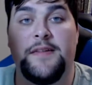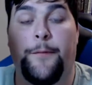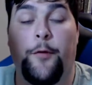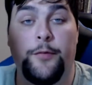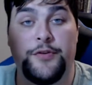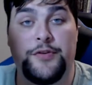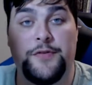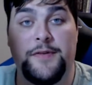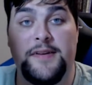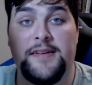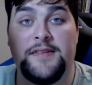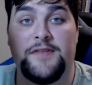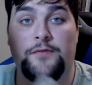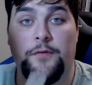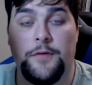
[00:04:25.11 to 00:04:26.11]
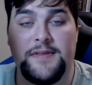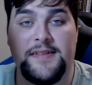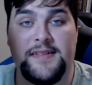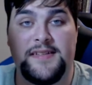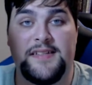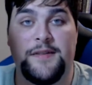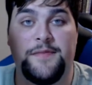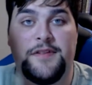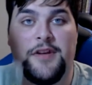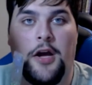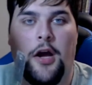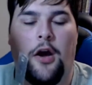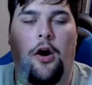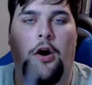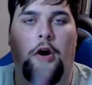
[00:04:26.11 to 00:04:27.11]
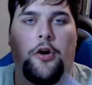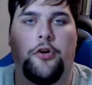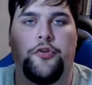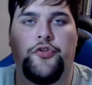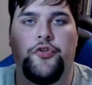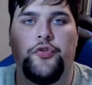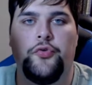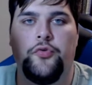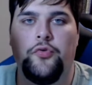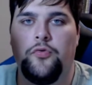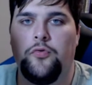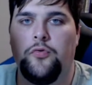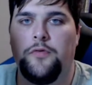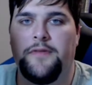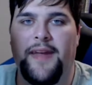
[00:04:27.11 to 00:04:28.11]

bulba trees' root systems are too